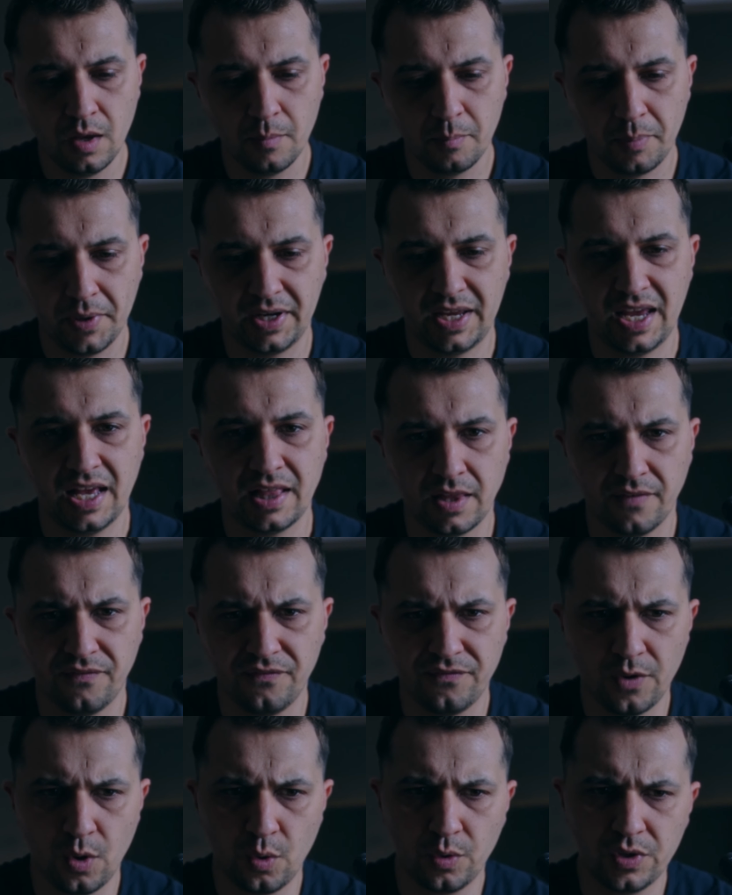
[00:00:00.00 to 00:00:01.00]
But again, the
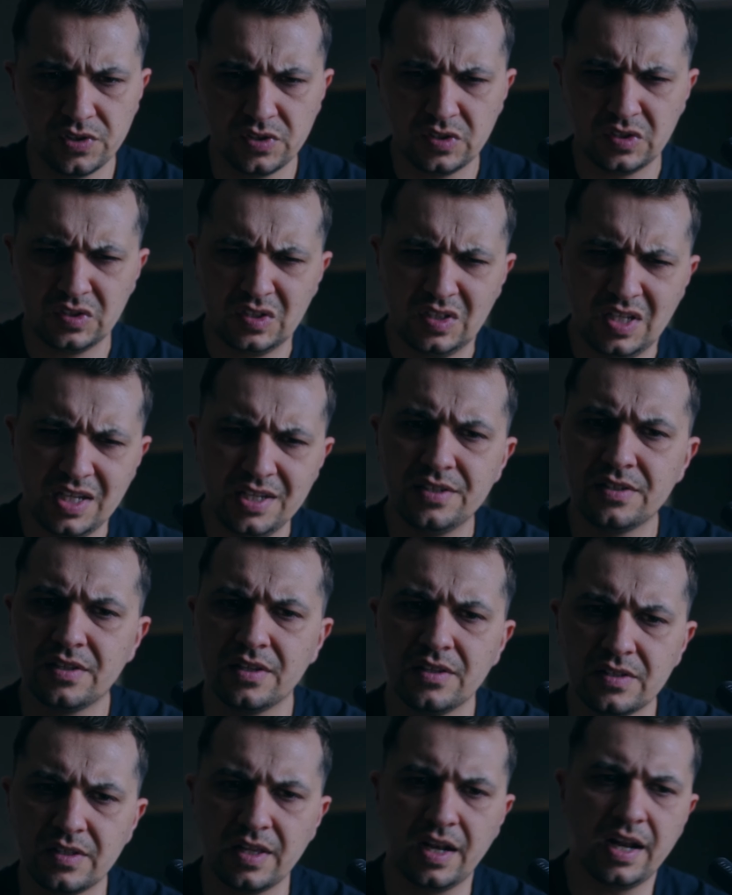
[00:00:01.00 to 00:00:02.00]
focus
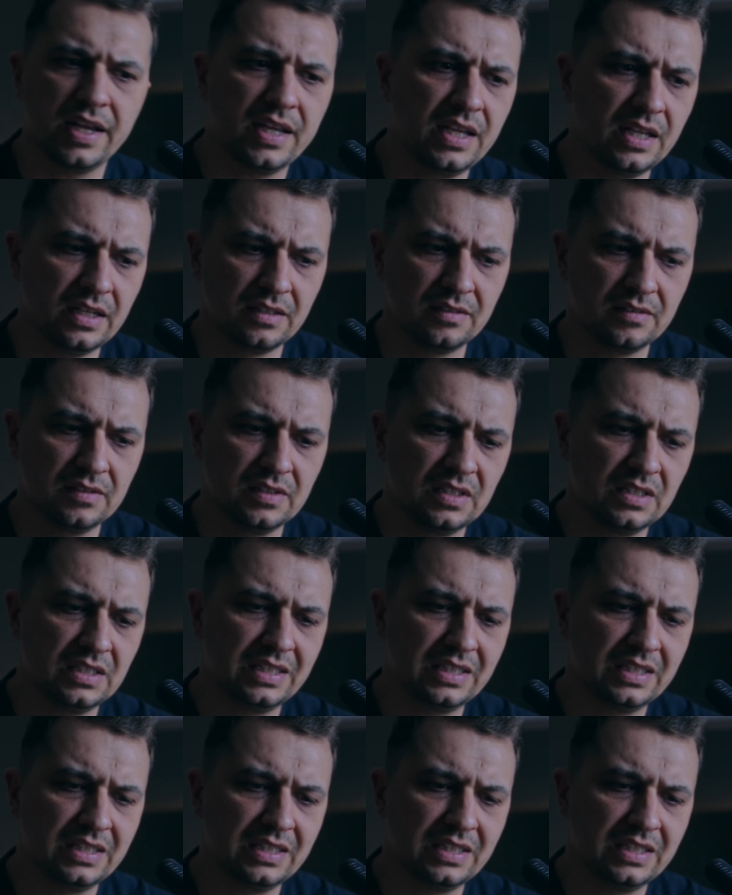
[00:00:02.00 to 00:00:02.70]
distance that I could